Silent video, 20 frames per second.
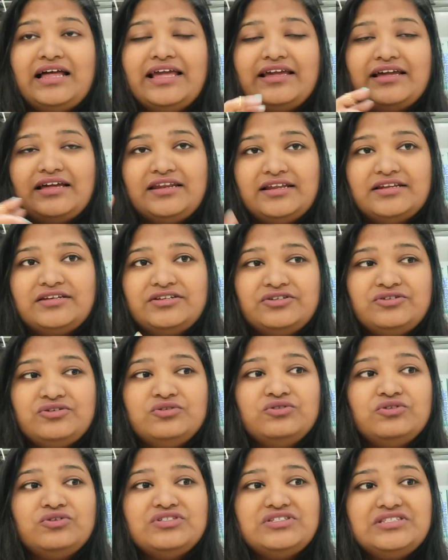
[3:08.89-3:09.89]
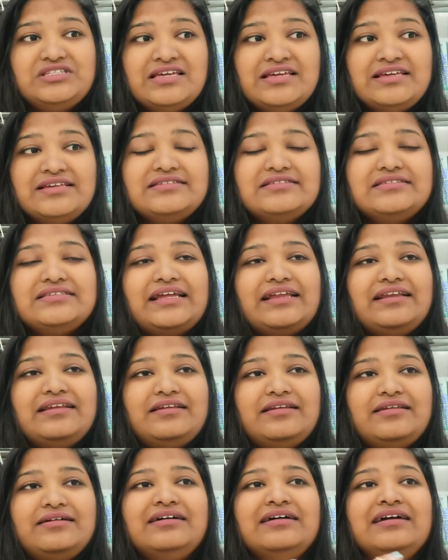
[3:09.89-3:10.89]
connected to those things,
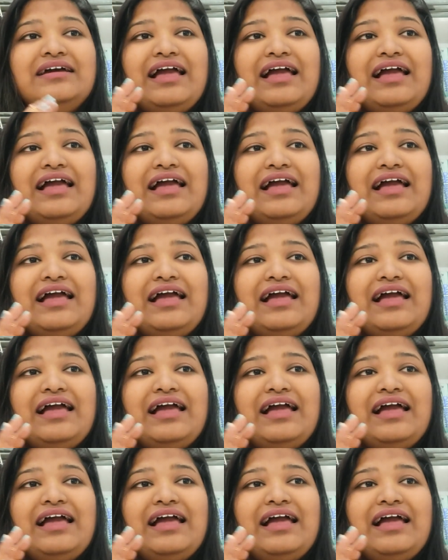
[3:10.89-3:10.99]
and